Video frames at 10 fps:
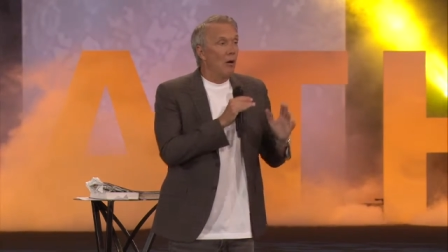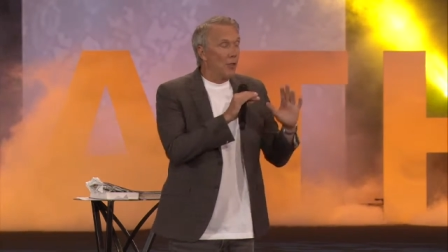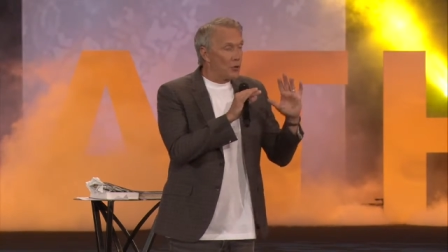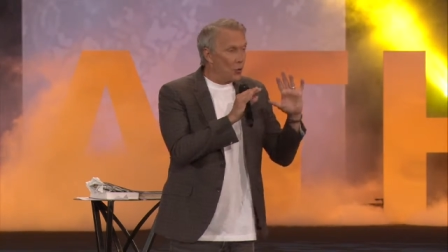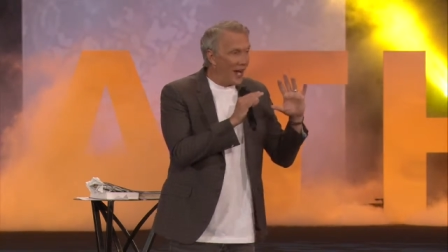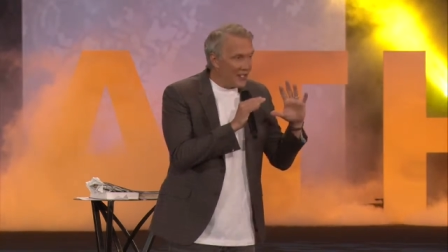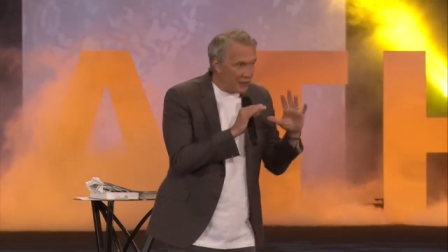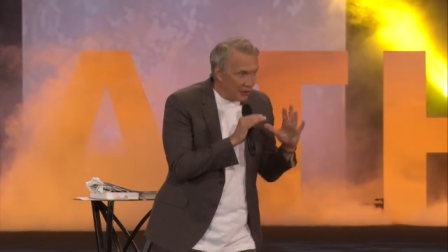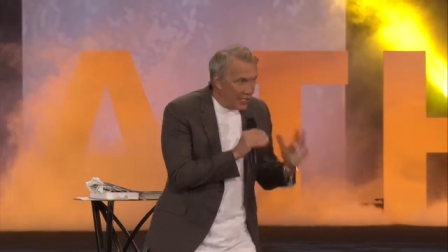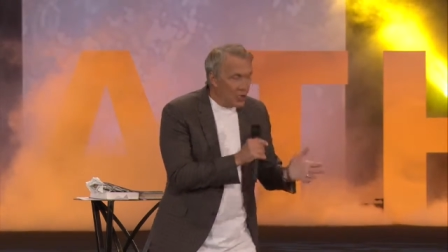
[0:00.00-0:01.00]
the
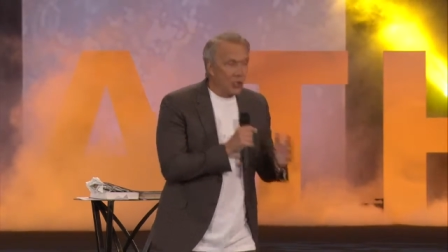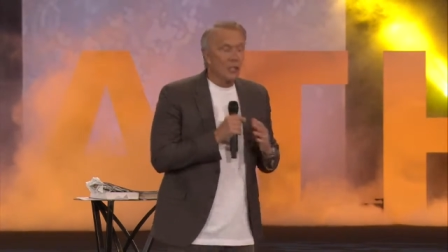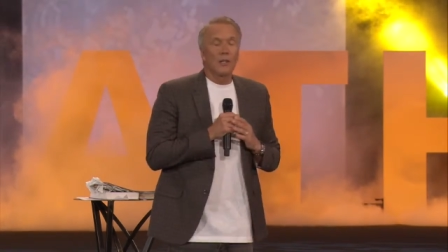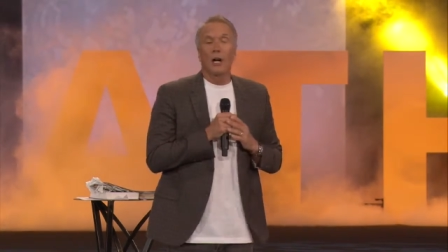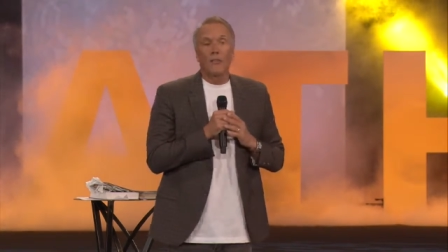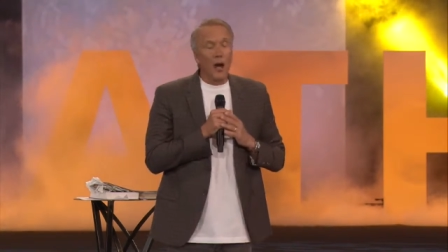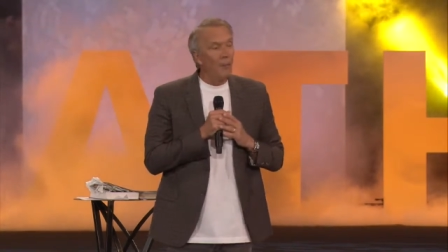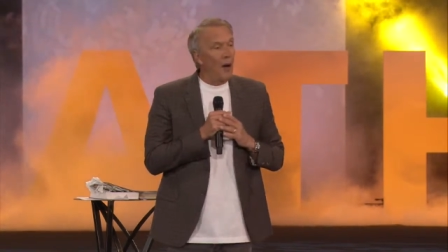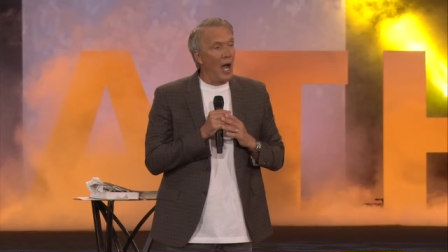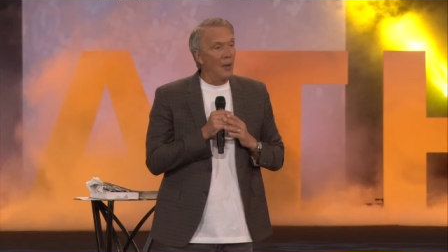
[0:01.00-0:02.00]
translation of our
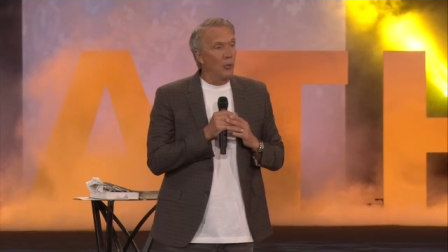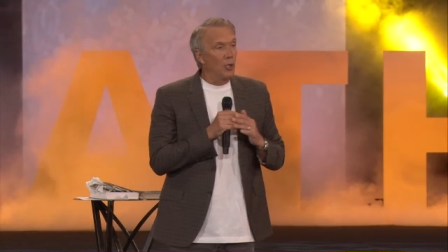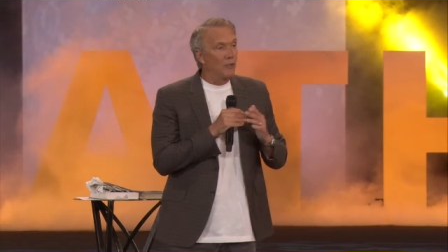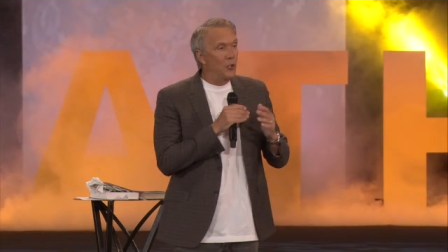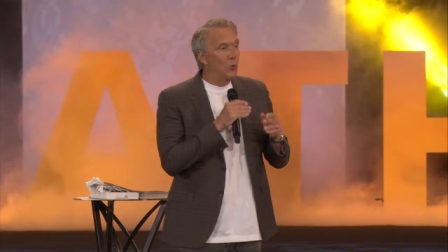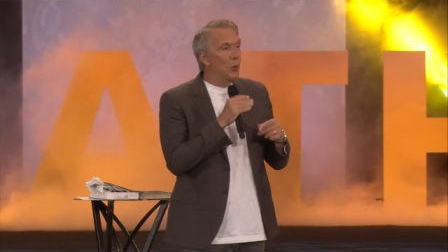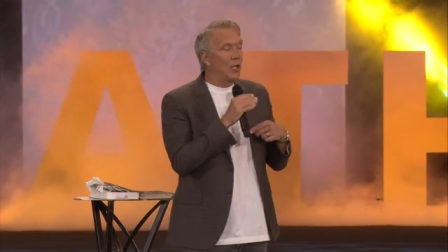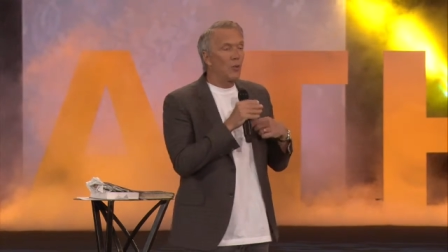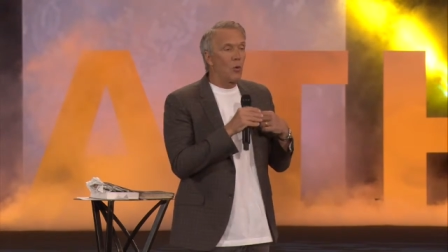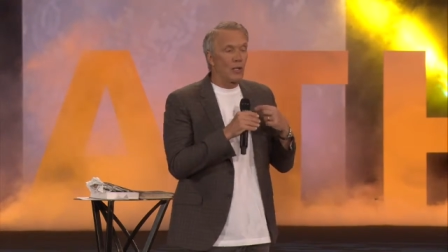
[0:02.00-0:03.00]
Bible, if you
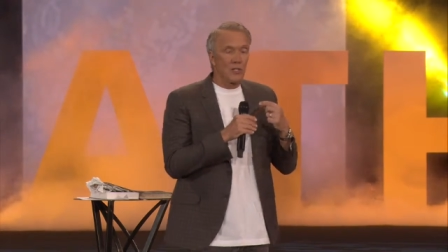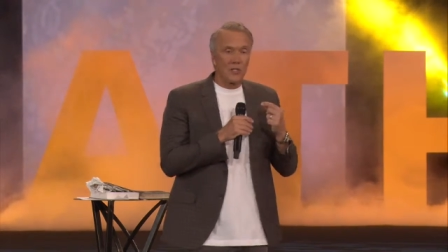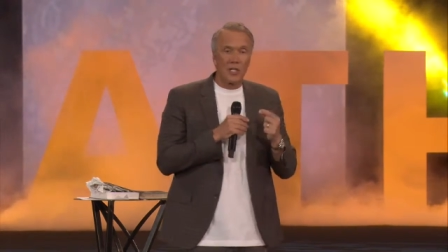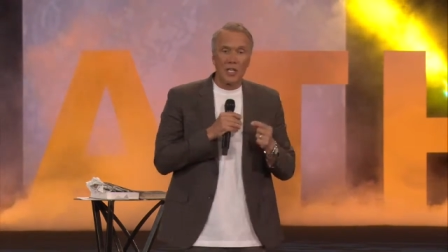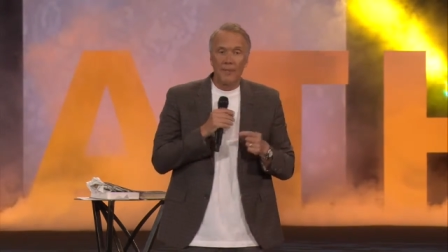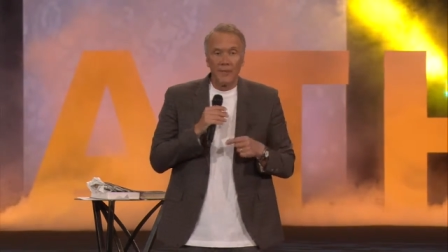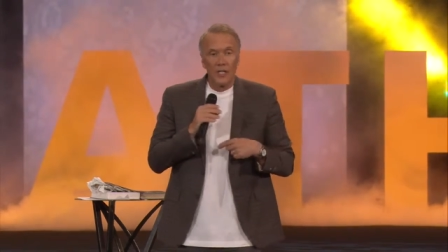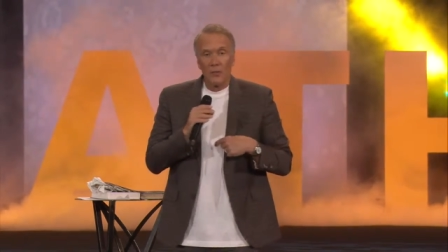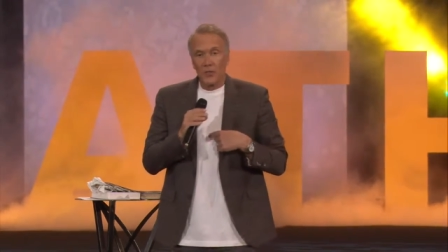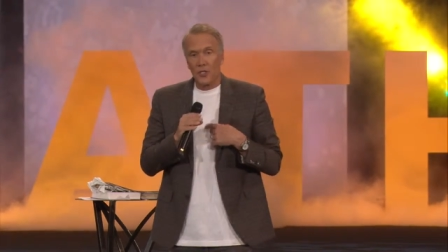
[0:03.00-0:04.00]
really want to see
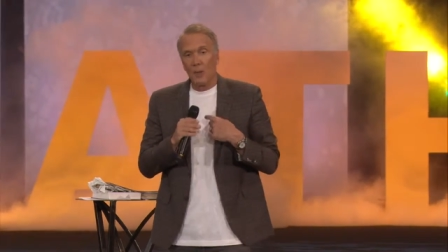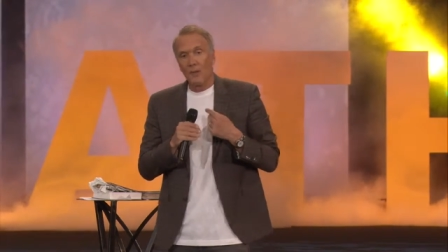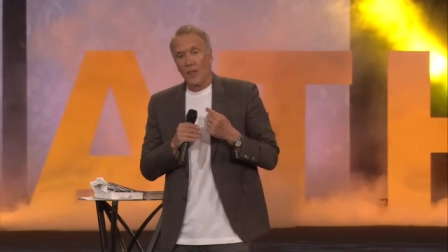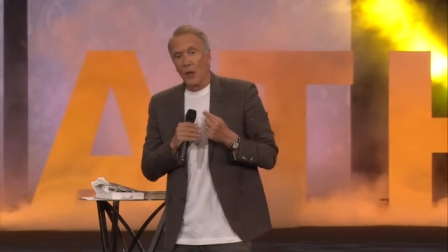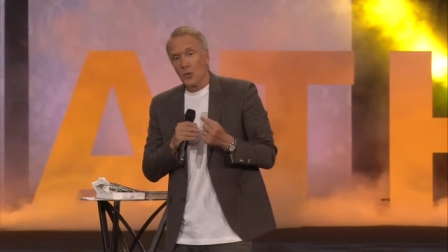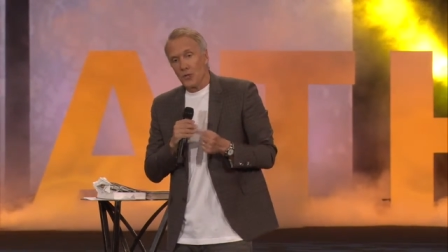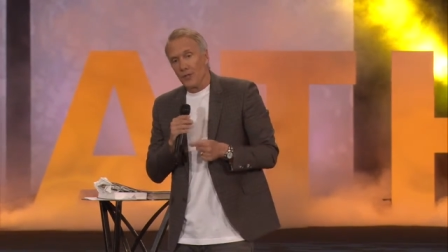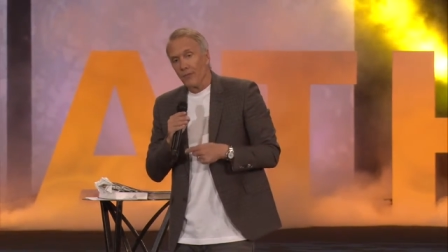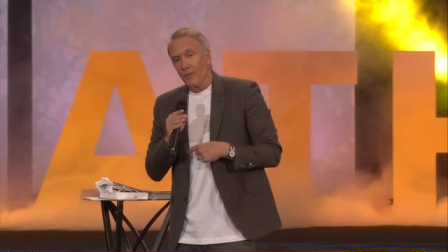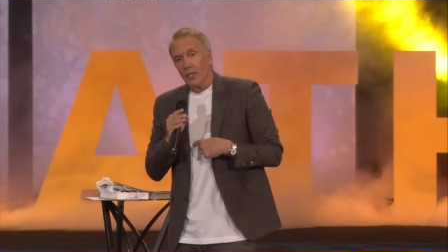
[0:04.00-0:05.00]
some of those,
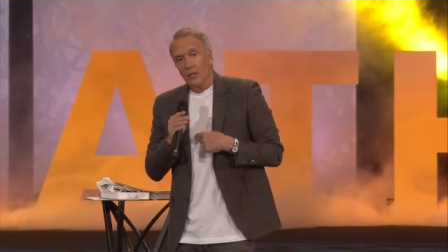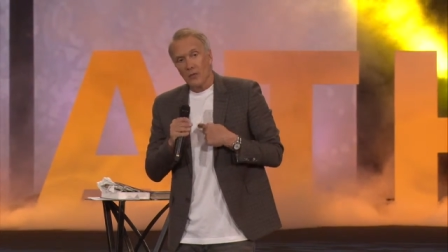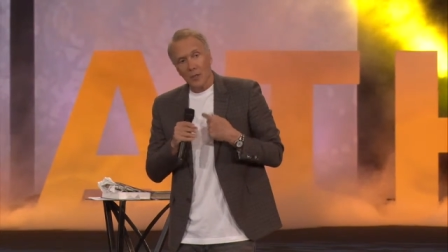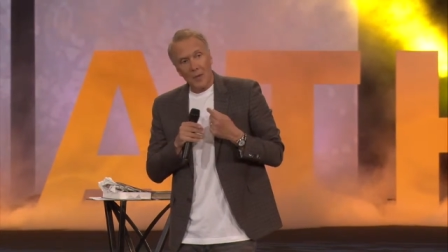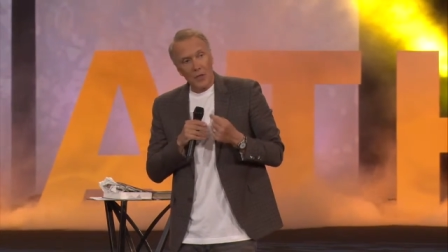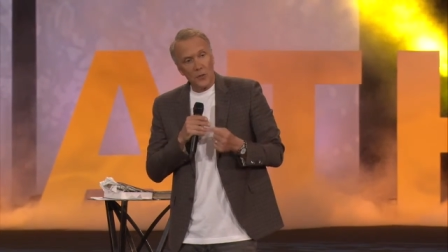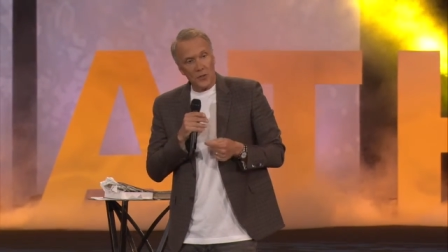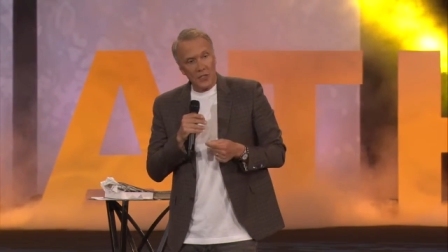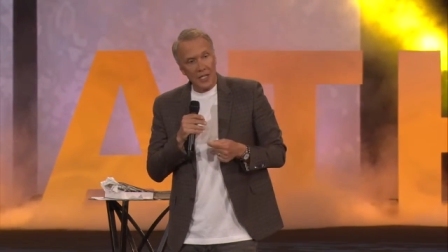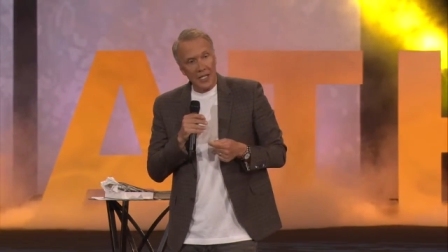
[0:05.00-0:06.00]
some of
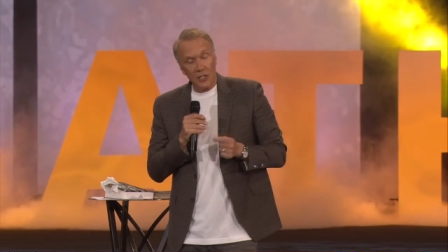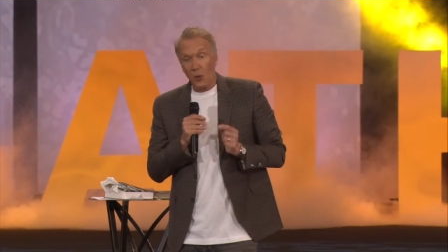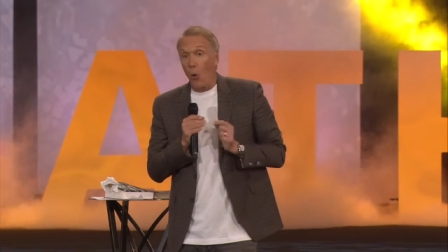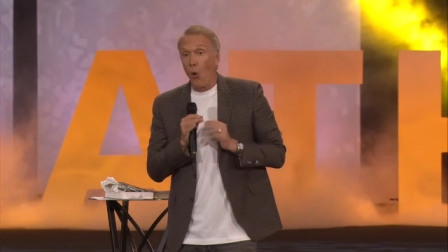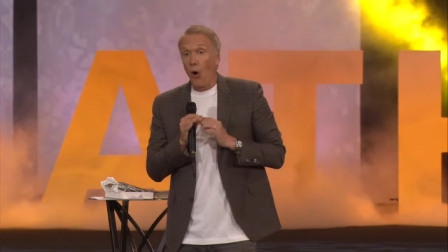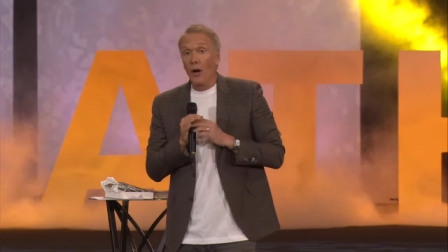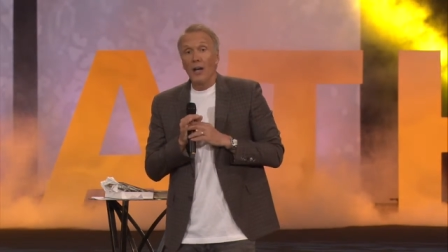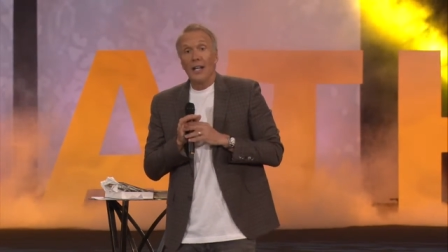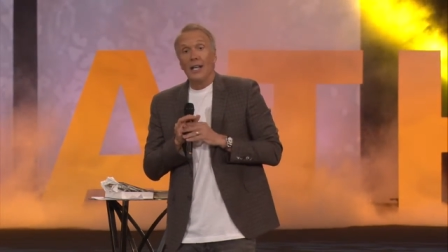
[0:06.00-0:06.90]
those things, or